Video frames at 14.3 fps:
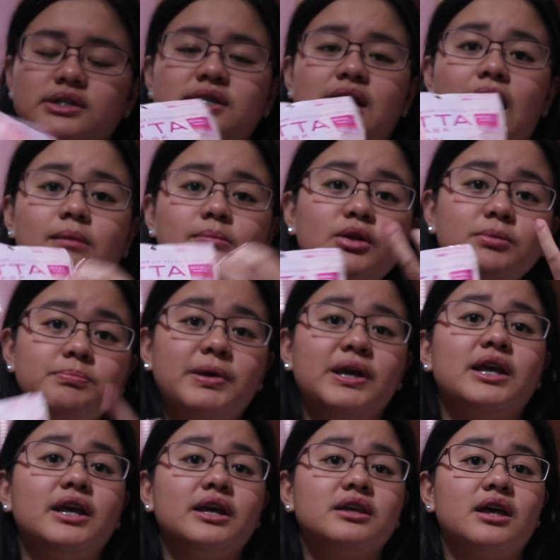salmon
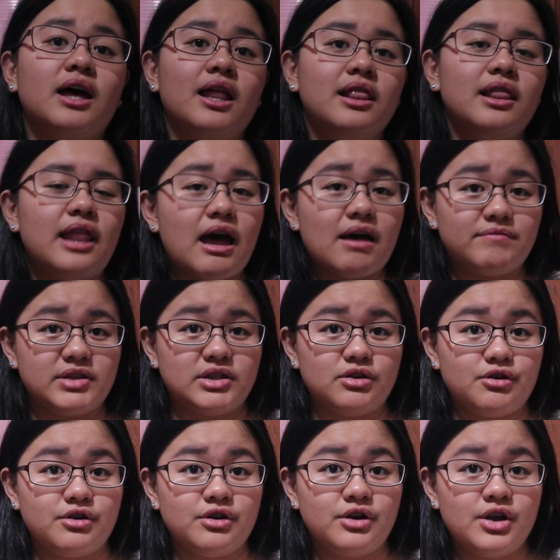pink,
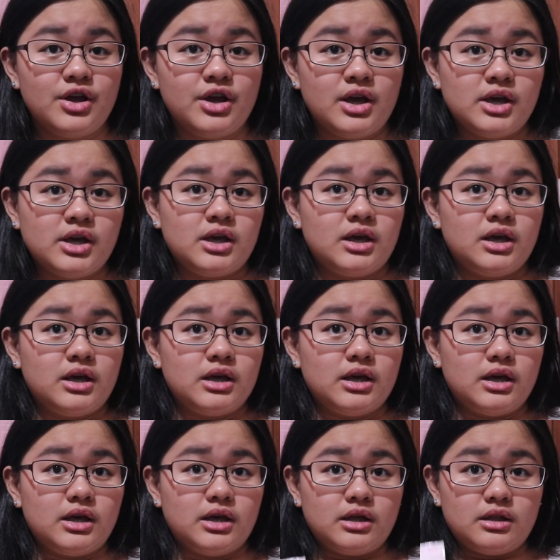lavender,
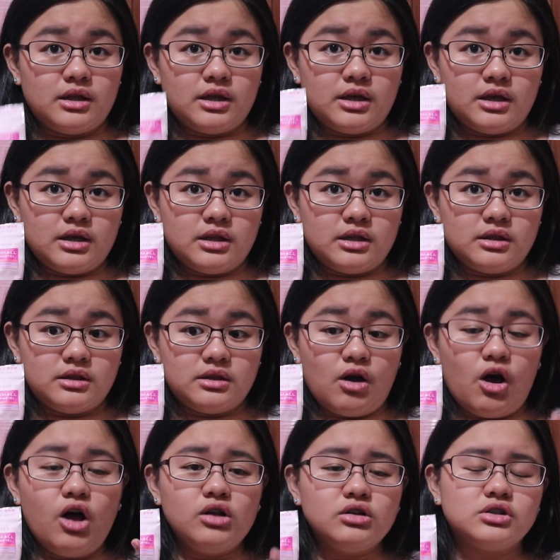and
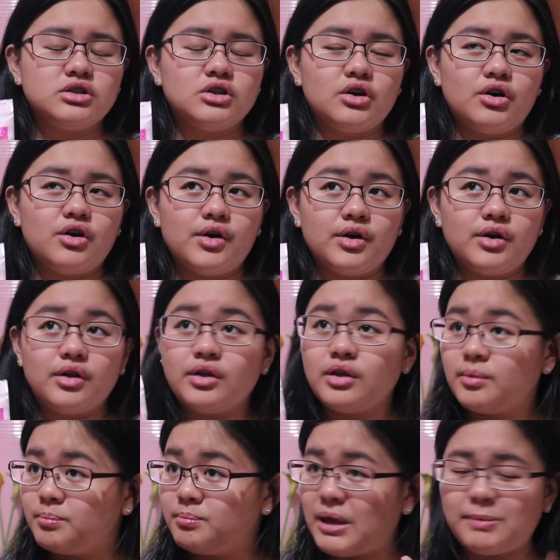also
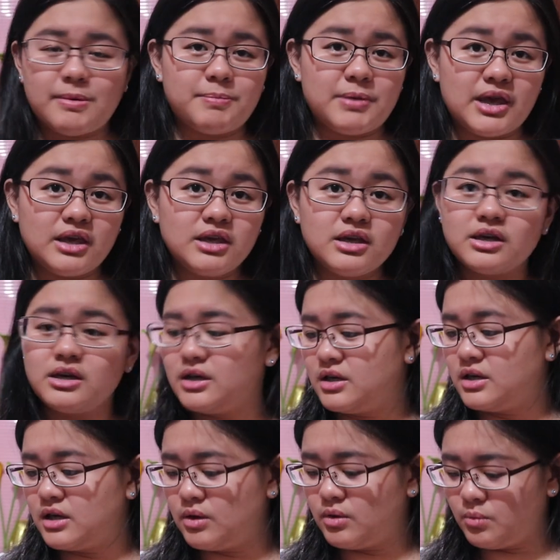baby pink.
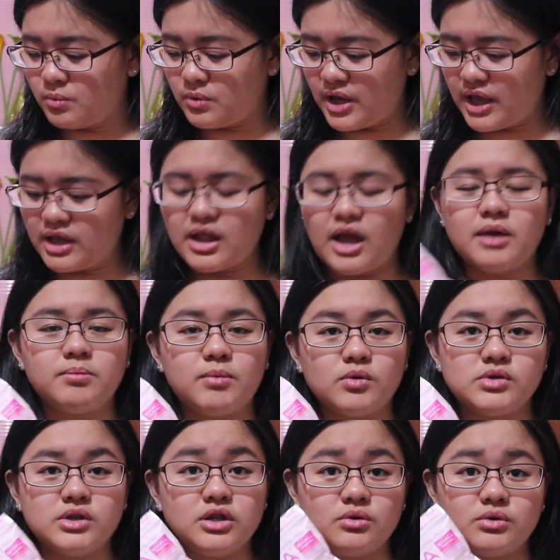And I
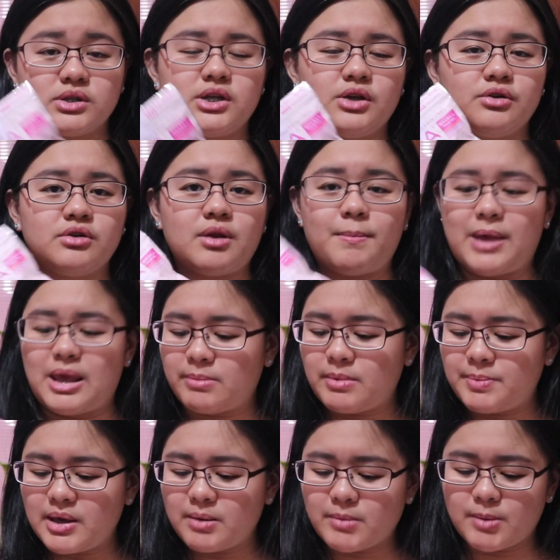mostly used here the baby
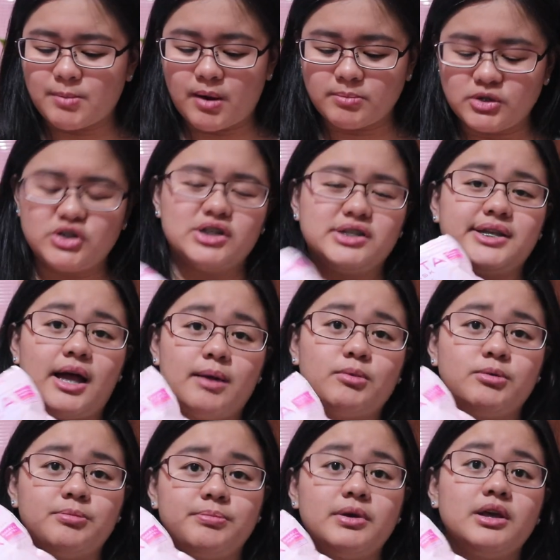pink. My mom used the
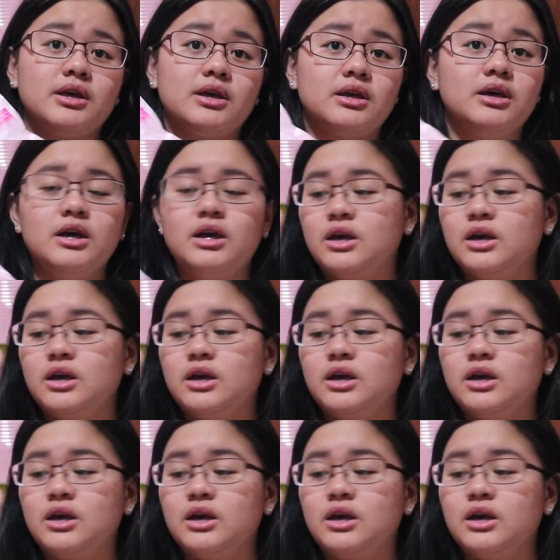salmon pink.